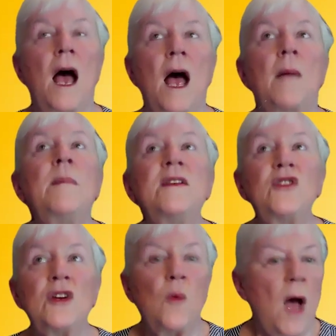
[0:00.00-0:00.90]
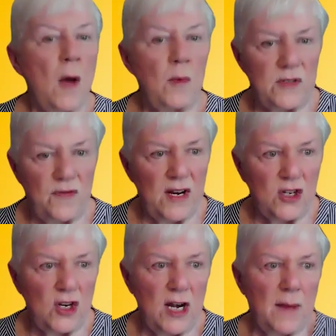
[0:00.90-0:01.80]
a mission while I was
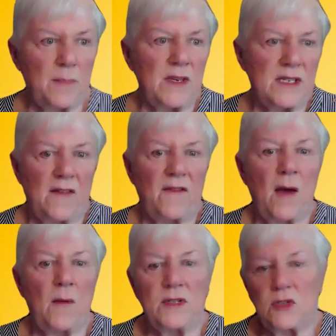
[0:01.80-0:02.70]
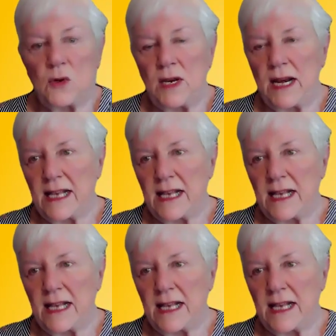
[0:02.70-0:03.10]
finishing up the stuff I was doing.